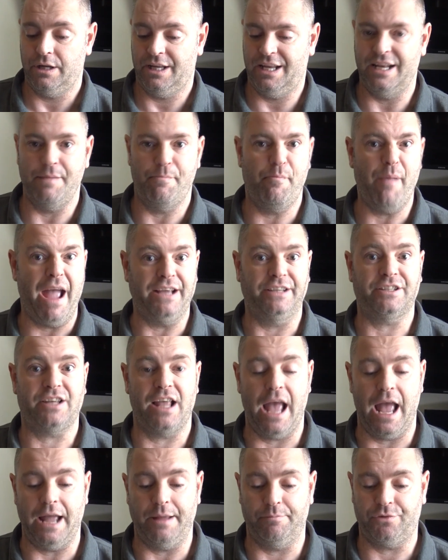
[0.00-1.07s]
kiddie based
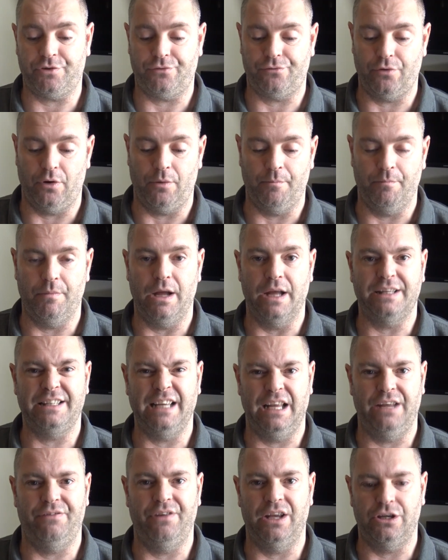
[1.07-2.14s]
games from uh,
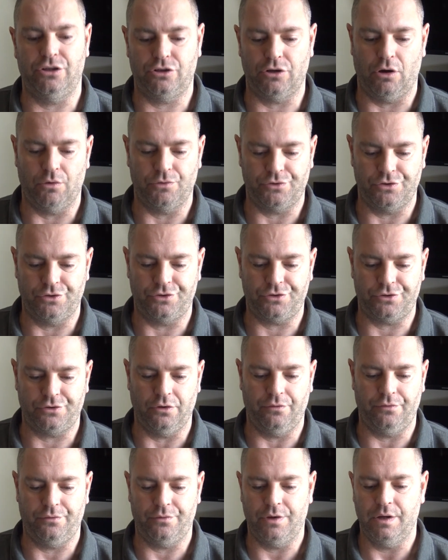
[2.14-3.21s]
TV shows and
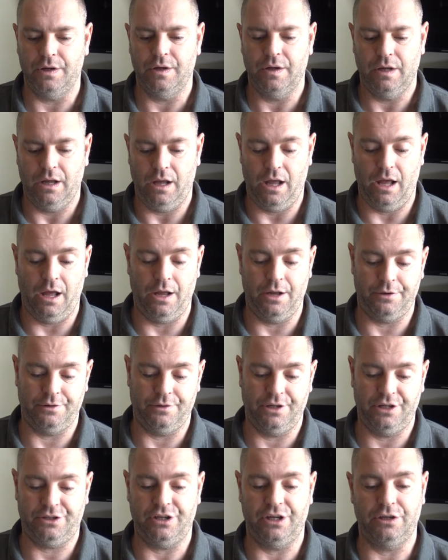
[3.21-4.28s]
stuff
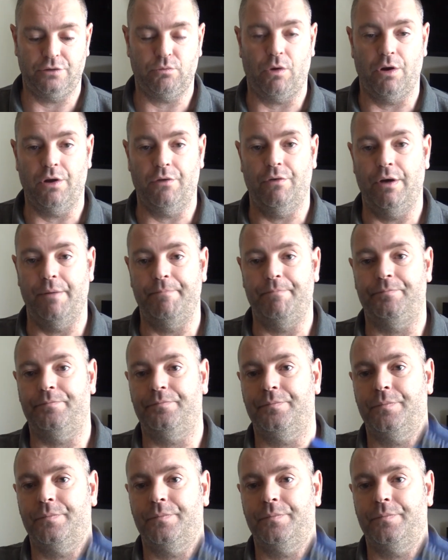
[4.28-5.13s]
and this is one of them